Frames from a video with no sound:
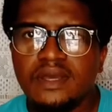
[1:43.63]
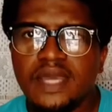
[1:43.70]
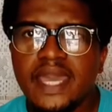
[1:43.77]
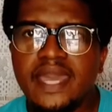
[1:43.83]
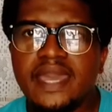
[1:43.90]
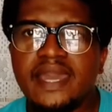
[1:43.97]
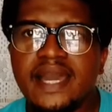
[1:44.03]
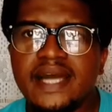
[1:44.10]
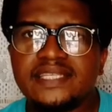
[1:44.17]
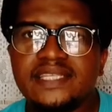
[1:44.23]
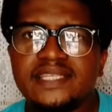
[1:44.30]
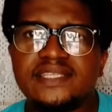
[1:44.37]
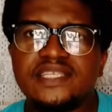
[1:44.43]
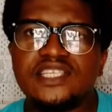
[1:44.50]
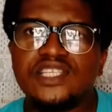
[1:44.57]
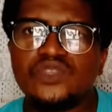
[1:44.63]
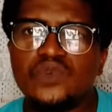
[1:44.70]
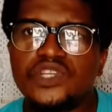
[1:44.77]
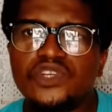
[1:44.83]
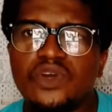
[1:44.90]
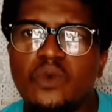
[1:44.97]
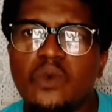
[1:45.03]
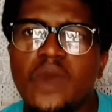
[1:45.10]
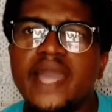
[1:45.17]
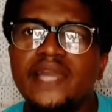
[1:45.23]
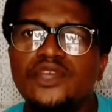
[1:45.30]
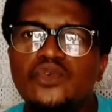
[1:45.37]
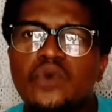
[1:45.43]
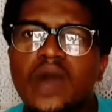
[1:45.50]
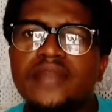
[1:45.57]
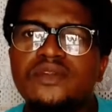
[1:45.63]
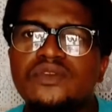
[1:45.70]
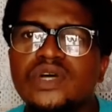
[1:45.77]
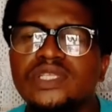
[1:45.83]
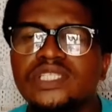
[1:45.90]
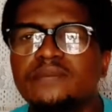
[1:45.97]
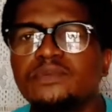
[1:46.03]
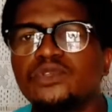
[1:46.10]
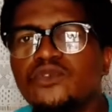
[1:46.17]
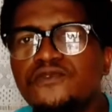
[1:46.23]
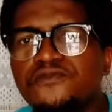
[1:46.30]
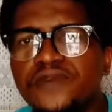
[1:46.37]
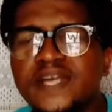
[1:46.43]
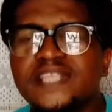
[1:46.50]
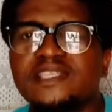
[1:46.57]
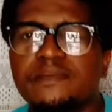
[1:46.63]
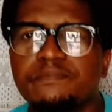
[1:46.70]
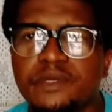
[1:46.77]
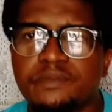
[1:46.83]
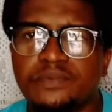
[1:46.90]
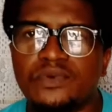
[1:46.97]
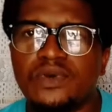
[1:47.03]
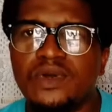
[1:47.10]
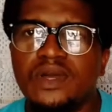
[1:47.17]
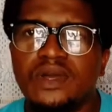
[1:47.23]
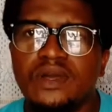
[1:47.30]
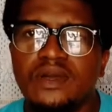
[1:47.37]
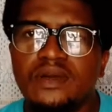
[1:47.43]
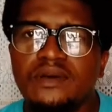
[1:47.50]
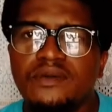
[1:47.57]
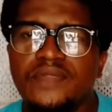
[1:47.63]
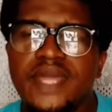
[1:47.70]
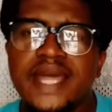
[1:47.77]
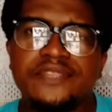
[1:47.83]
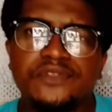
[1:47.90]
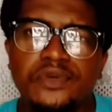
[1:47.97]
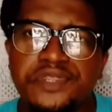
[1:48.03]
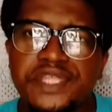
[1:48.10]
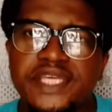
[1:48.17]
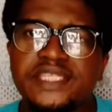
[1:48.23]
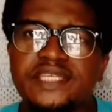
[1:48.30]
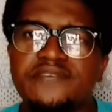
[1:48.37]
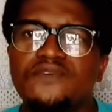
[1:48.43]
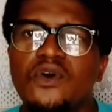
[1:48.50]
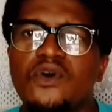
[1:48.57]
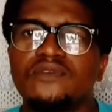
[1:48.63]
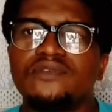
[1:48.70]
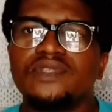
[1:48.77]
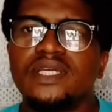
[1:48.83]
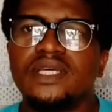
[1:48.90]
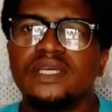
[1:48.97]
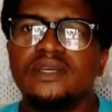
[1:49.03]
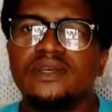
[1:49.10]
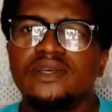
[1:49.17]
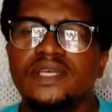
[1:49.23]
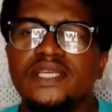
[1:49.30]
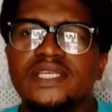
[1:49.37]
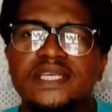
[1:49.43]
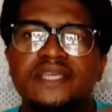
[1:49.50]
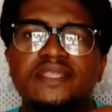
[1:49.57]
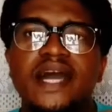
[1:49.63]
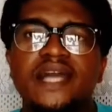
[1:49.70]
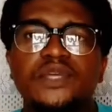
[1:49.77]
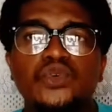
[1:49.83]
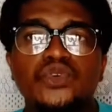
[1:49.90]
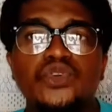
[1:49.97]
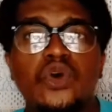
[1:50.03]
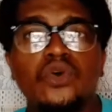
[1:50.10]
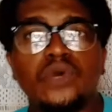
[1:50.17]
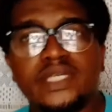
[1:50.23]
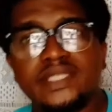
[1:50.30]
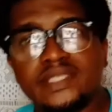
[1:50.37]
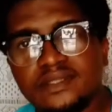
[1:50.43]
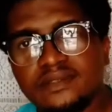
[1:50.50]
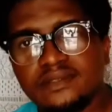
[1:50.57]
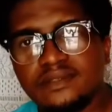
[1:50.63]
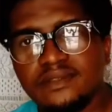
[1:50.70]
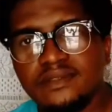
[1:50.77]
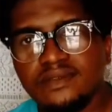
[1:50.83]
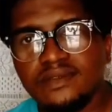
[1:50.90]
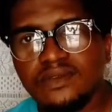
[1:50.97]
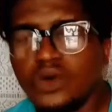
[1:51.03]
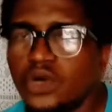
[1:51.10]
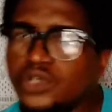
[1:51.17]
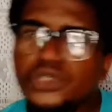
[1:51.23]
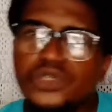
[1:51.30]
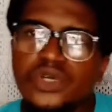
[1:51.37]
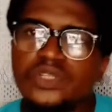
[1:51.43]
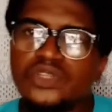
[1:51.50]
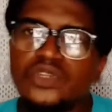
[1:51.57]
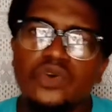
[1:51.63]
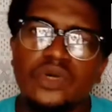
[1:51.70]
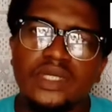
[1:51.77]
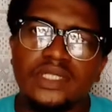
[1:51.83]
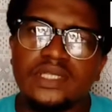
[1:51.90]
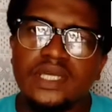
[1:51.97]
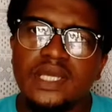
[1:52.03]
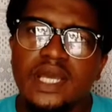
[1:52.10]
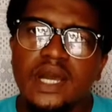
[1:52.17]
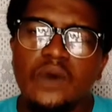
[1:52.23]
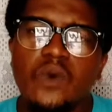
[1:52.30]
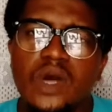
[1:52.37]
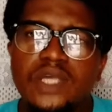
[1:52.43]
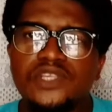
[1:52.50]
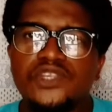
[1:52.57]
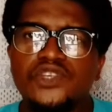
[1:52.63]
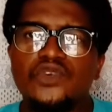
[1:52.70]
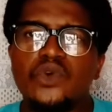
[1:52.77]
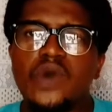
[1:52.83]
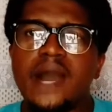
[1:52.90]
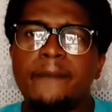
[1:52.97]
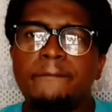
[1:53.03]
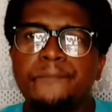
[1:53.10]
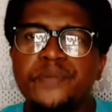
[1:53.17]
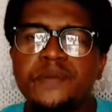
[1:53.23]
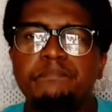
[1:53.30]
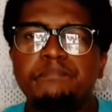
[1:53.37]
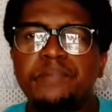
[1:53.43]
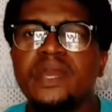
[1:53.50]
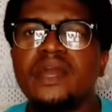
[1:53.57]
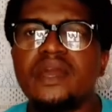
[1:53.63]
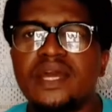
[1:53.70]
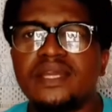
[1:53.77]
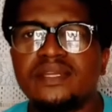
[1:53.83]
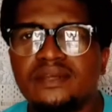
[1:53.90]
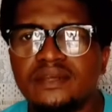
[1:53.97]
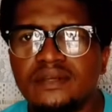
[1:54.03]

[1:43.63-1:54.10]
enhances the situation where you are not able to face the people. There are two things involved. It's either you know it or you don't know it. And once you are prepared,